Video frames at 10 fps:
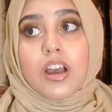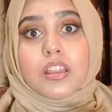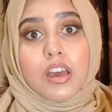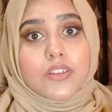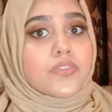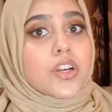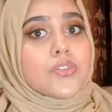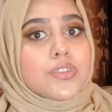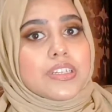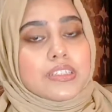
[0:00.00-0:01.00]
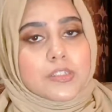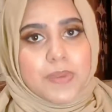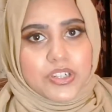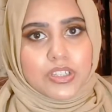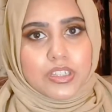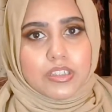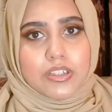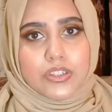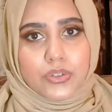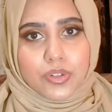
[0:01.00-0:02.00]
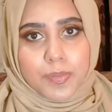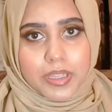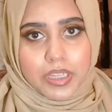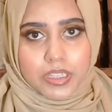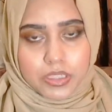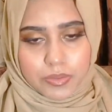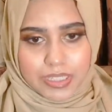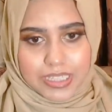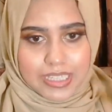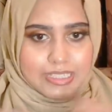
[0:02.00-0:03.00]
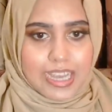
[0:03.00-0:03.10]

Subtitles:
A lot of countries, especially the European Union, is